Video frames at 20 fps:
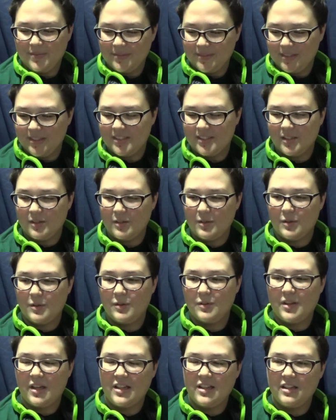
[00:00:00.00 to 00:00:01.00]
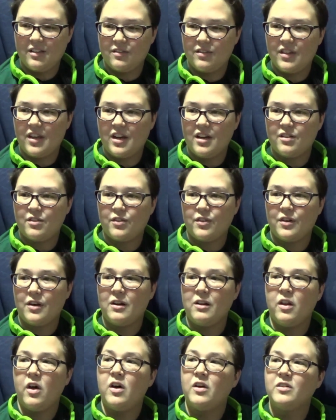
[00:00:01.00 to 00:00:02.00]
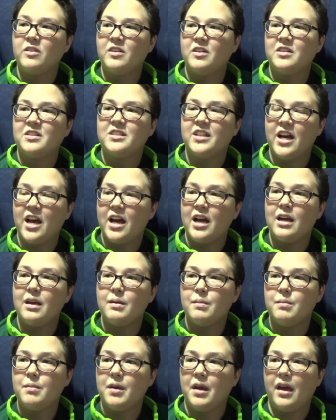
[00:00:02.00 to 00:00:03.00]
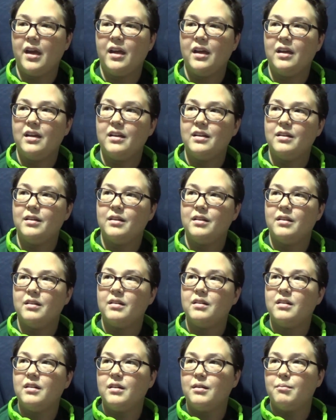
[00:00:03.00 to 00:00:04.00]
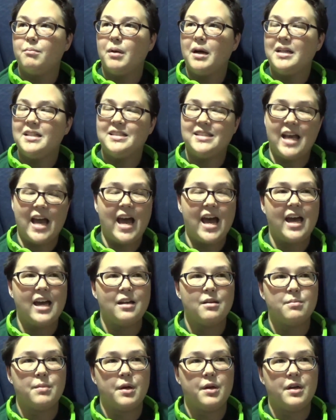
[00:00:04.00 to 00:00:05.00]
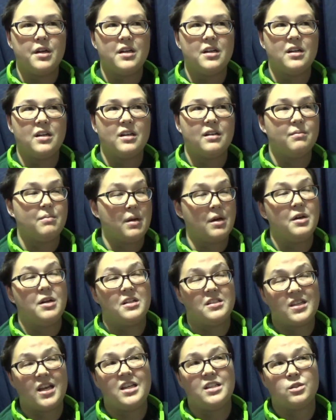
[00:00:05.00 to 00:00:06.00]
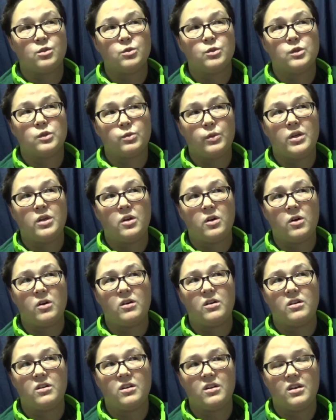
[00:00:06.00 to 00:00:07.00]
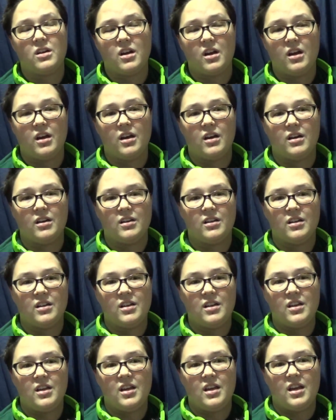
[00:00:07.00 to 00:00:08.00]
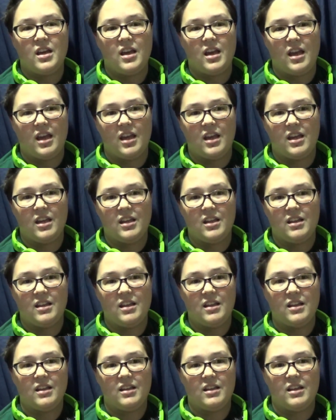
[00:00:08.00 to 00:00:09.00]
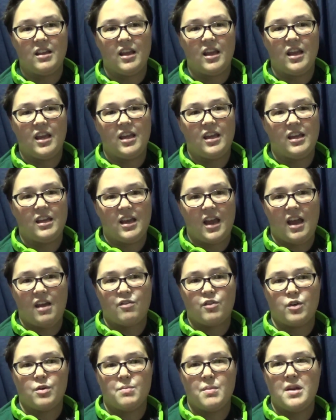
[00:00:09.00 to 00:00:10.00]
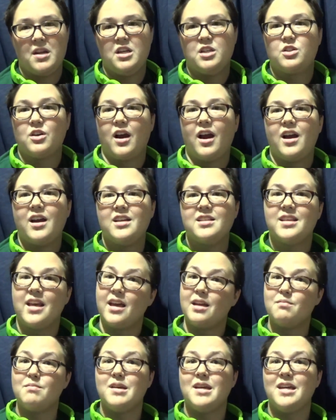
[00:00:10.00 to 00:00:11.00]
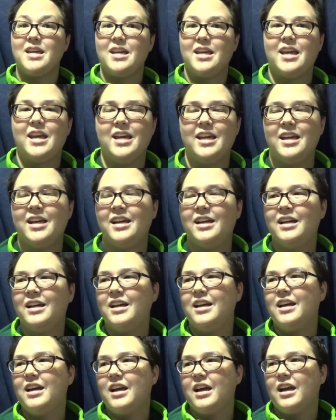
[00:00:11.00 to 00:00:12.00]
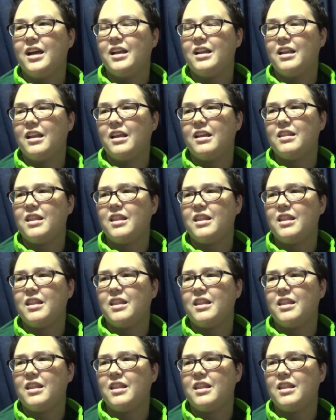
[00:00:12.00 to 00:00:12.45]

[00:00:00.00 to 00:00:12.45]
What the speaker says: So they lived there for a long, long time, and my dad married his high school sweetheart, and they, after many tries, had me. And